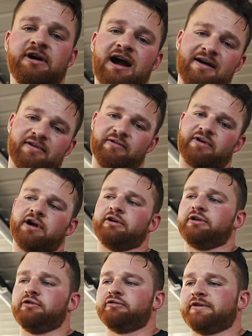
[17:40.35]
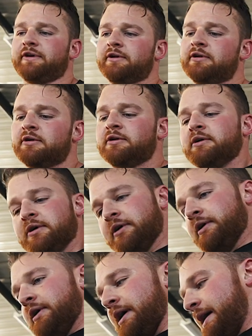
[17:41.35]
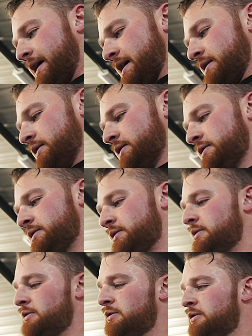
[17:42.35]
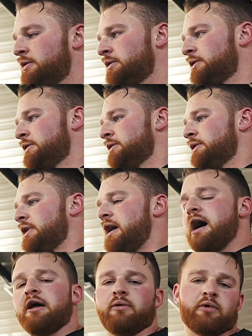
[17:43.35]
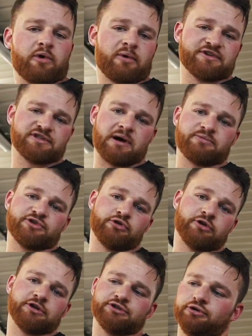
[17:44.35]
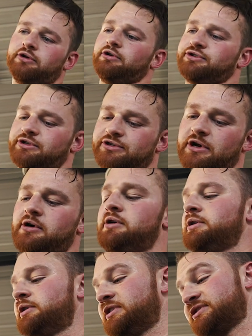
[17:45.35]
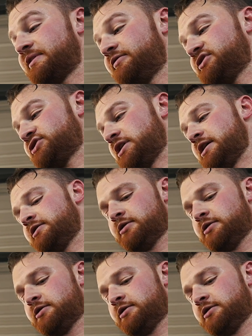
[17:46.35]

I've never gotten to use it, and I don't want to waste the opportunity to use it. So let's give it a shot.